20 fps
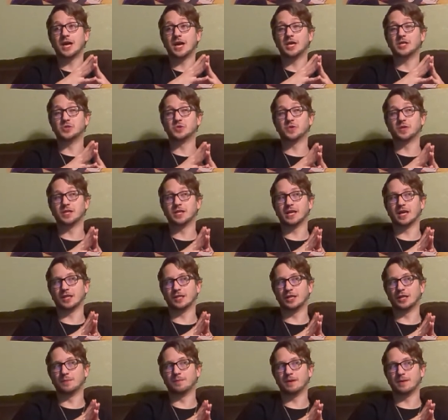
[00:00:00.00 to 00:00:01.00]
I enjoyed it a
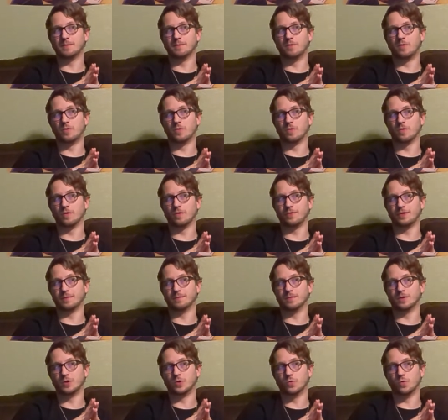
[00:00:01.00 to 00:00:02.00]
little bit more
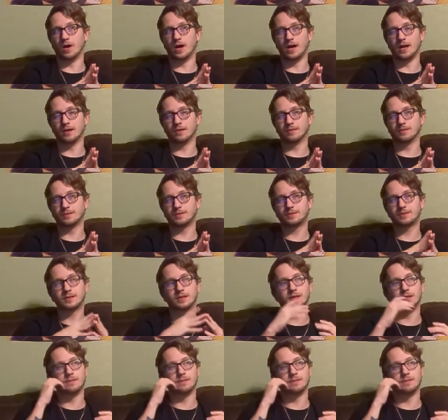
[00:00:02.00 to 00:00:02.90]
than Maguire's